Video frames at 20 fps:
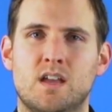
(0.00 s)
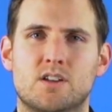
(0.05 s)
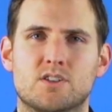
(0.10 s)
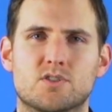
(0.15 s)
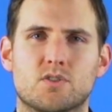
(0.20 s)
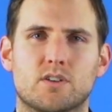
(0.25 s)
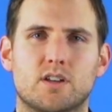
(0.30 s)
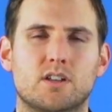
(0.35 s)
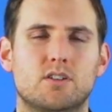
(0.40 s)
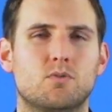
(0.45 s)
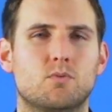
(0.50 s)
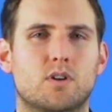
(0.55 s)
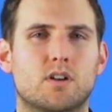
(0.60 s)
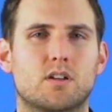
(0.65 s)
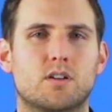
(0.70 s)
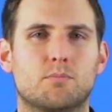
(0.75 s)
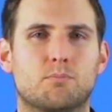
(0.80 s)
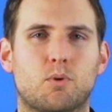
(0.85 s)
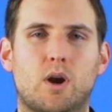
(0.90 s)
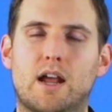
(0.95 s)
So again, you
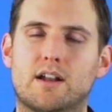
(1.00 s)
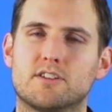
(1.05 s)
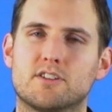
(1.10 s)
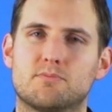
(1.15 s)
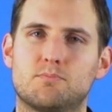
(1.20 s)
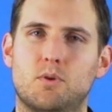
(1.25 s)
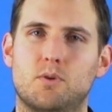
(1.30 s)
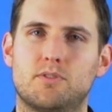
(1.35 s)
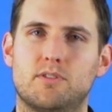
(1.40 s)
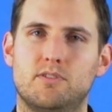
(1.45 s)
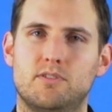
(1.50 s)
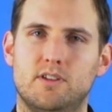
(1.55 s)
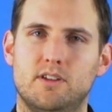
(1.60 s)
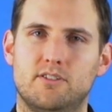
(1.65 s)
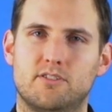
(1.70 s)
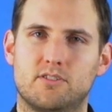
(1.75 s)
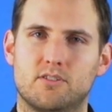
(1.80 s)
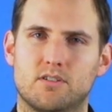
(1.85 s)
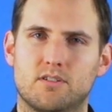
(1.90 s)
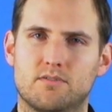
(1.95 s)
wanna practice both of
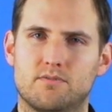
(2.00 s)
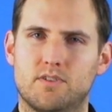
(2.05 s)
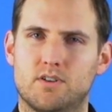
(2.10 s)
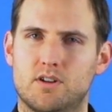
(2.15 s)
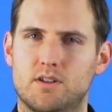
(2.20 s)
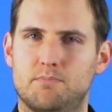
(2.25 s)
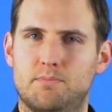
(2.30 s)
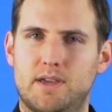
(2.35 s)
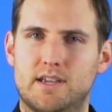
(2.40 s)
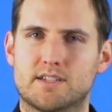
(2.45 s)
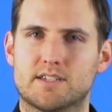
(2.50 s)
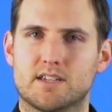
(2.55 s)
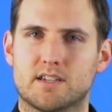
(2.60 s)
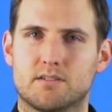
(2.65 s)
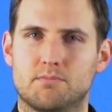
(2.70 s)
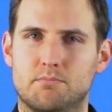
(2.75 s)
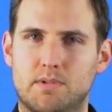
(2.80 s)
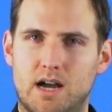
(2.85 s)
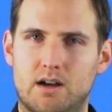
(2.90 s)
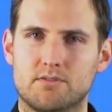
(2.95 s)
these. They're very
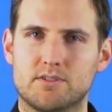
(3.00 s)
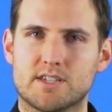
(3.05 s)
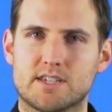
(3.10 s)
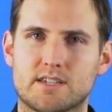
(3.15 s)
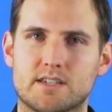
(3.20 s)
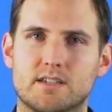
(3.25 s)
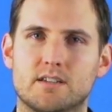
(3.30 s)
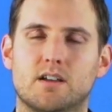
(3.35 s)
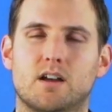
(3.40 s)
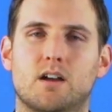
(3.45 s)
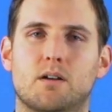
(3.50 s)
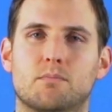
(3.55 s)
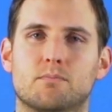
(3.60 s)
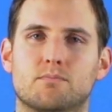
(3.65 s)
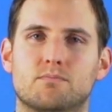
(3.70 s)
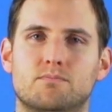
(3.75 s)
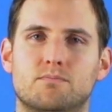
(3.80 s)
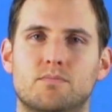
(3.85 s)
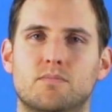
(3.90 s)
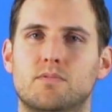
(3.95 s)
basic mounts
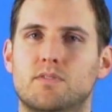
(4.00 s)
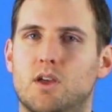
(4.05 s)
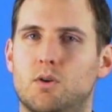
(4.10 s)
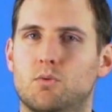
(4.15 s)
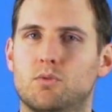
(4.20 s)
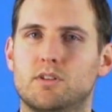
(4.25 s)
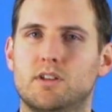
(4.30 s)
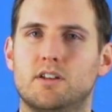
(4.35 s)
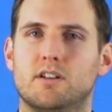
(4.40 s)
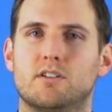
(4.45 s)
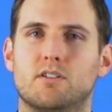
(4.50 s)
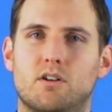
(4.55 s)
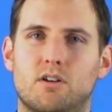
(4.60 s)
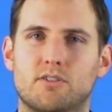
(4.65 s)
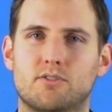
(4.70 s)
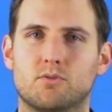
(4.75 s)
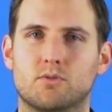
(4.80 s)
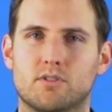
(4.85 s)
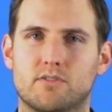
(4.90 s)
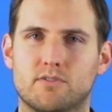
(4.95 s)
um, that will lead into
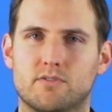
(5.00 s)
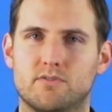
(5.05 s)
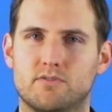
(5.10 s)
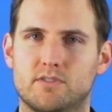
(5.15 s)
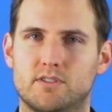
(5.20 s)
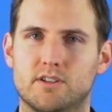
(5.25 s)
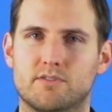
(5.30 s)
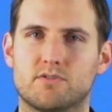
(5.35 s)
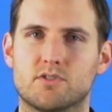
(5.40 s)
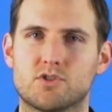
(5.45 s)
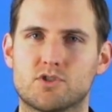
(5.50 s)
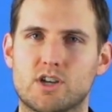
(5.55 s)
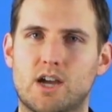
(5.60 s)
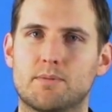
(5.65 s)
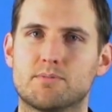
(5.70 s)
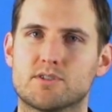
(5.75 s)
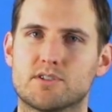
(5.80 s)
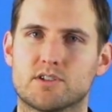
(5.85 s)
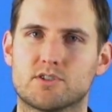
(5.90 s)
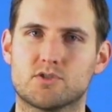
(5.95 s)
all sorts of different
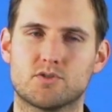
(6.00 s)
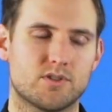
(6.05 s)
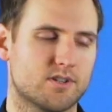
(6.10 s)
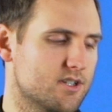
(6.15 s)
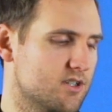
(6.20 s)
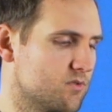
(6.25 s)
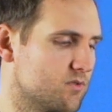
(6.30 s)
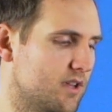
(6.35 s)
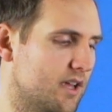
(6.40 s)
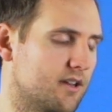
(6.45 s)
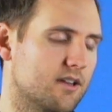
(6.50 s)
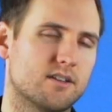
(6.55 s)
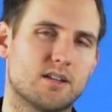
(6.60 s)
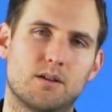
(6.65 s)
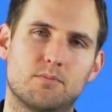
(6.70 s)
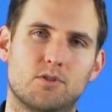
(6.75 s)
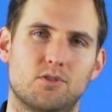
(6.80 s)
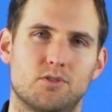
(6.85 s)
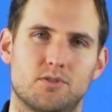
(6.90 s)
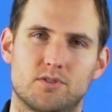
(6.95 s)
chopstick tricks
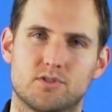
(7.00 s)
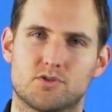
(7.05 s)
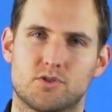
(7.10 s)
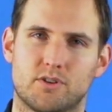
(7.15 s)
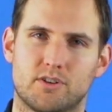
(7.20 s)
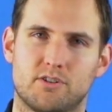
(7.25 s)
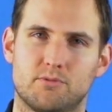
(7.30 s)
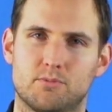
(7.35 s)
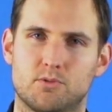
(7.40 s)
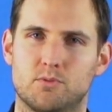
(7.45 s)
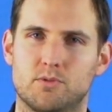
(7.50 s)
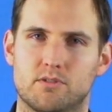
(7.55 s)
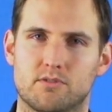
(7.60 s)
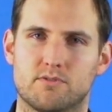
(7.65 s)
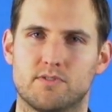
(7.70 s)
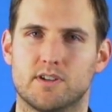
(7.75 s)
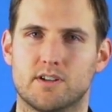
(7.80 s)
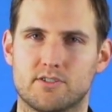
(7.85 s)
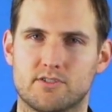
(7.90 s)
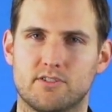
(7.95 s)
anytime you're doing tricks between your
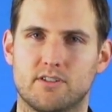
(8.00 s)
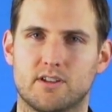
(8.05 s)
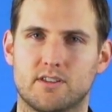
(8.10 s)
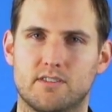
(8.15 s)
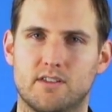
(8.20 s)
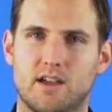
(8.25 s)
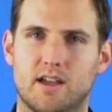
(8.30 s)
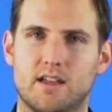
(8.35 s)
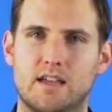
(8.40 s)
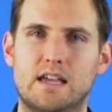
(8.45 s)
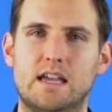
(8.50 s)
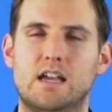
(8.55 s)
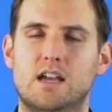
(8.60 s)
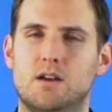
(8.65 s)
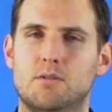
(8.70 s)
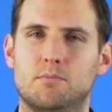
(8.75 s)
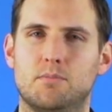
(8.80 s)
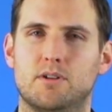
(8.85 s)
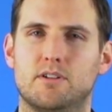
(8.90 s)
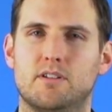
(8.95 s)
fingers like that.
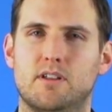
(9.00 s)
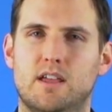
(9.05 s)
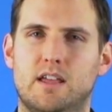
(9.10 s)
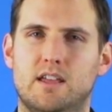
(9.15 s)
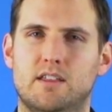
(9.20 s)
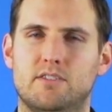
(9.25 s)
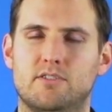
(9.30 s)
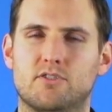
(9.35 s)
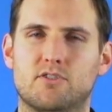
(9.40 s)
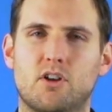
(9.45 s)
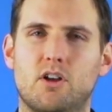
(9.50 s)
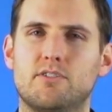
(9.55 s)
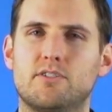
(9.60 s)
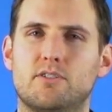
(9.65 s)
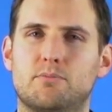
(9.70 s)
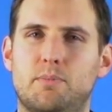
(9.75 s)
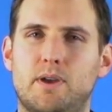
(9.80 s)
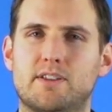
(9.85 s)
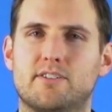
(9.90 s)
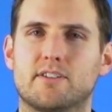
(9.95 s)
But there's all
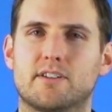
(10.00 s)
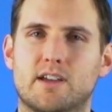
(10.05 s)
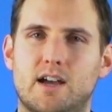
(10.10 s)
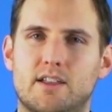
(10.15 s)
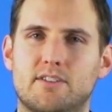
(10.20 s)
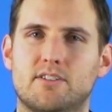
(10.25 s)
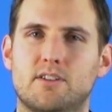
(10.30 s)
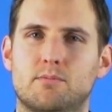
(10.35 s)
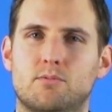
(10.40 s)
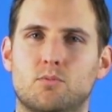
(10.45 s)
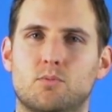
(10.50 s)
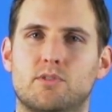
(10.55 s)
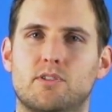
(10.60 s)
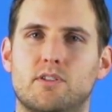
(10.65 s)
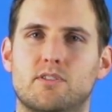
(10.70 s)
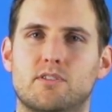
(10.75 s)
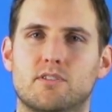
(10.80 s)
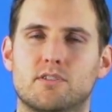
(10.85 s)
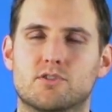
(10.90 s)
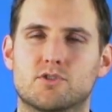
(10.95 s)
these basic concepts
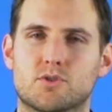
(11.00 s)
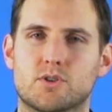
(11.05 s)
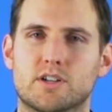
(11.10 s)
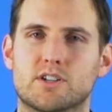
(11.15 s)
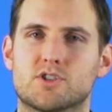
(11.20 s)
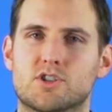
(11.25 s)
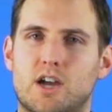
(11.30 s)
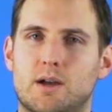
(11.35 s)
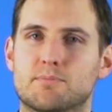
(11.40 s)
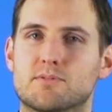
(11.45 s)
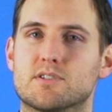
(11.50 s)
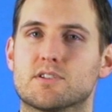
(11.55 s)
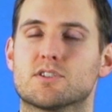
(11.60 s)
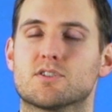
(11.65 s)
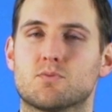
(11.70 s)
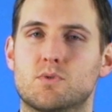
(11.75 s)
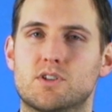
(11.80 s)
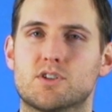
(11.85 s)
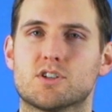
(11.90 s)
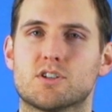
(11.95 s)
within the trick chopstick
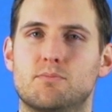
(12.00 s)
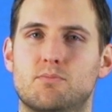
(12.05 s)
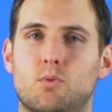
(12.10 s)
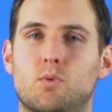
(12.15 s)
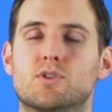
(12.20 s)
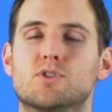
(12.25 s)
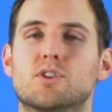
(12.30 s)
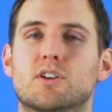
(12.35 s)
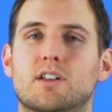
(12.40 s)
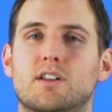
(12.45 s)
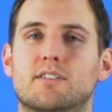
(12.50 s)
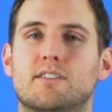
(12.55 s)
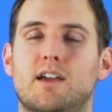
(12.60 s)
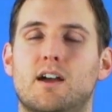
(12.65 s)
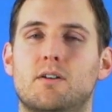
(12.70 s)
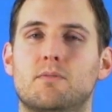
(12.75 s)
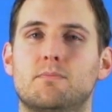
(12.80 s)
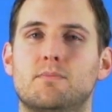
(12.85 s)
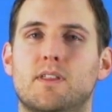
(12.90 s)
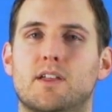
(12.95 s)
switch, but once you get it
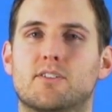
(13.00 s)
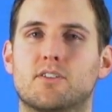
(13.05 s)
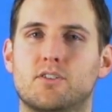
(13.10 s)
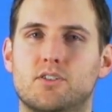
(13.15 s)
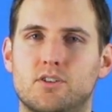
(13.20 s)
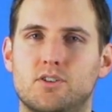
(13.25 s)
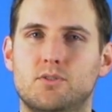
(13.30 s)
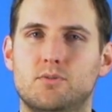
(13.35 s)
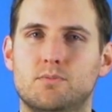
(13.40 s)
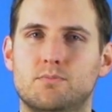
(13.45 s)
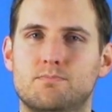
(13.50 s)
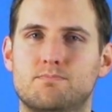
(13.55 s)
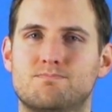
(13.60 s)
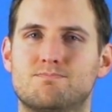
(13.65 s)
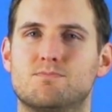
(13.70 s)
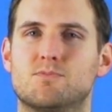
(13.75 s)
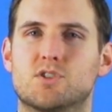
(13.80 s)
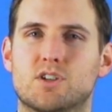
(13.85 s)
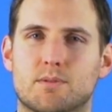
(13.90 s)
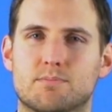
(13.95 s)
down, that's how you do
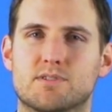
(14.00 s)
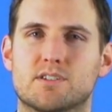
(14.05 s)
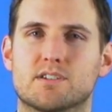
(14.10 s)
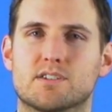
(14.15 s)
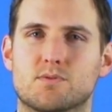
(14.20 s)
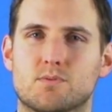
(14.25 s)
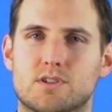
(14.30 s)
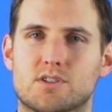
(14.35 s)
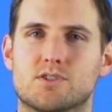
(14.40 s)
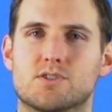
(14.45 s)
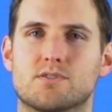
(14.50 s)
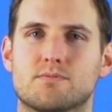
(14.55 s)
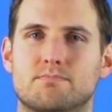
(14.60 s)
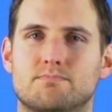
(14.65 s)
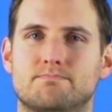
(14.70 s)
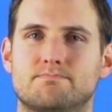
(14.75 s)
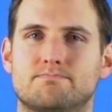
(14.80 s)
chopstick switch.